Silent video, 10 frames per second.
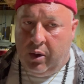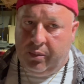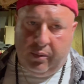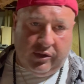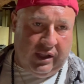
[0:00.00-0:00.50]

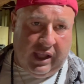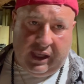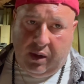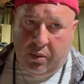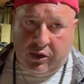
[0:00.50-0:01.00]
Was he like
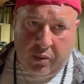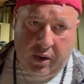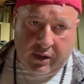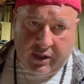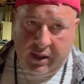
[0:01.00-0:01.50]
he once
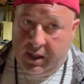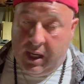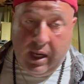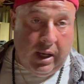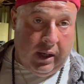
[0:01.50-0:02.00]
was?
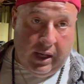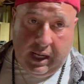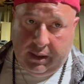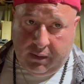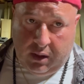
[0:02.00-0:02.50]

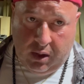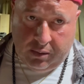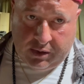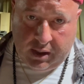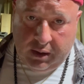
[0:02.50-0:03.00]
Not even
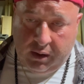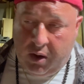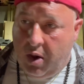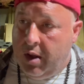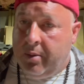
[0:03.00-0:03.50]
close.
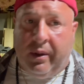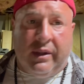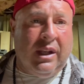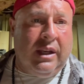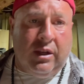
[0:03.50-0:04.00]
But
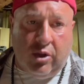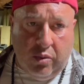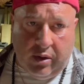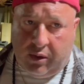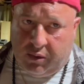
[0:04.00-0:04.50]
did he
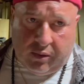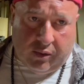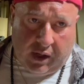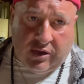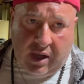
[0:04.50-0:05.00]
do a
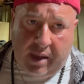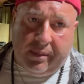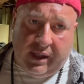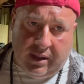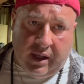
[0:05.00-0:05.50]
great job?
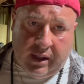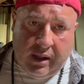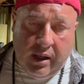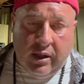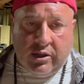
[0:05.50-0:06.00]
He did.
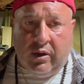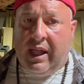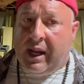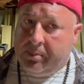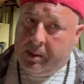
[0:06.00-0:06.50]
So a
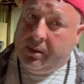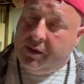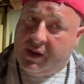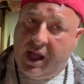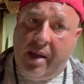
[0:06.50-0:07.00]
lot of people
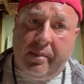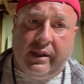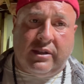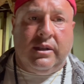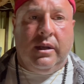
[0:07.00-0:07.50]
left
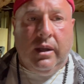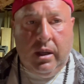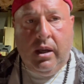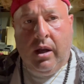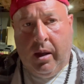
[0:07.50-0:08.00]
comments
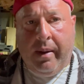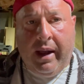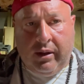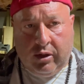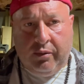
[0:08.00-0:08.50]

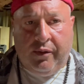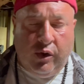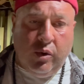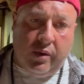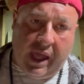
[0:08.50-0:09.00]
about the
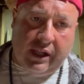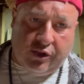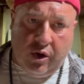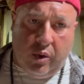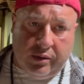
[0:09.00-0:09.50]
review of that
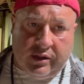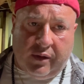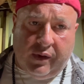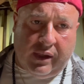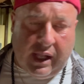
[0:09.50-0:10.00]
show and
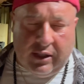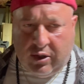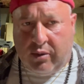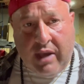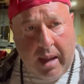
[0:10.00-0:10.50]
stuff like that. So
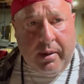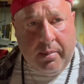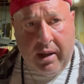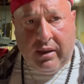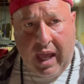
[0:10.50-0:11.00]
I was happy
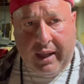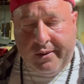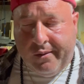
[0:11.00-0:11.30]
about that.